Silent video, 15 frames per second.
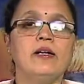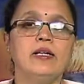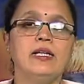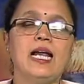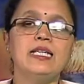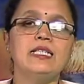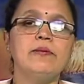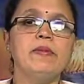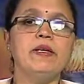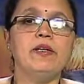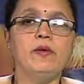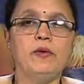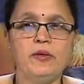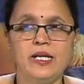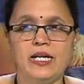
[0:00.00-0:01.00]
Glycemic
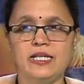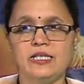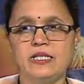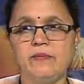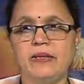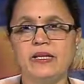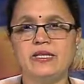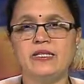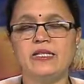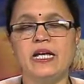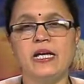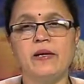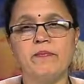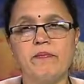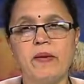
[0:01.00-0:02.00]
load estimates
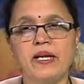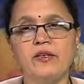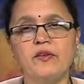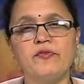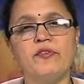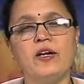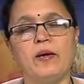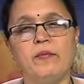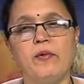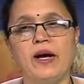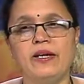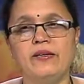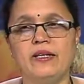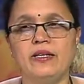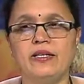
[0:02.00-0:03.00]
the impact of
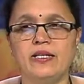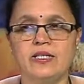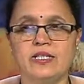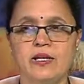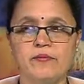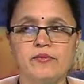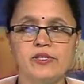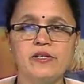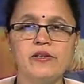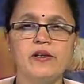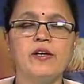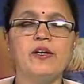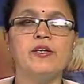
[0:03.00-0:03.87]
carbohydrate consumption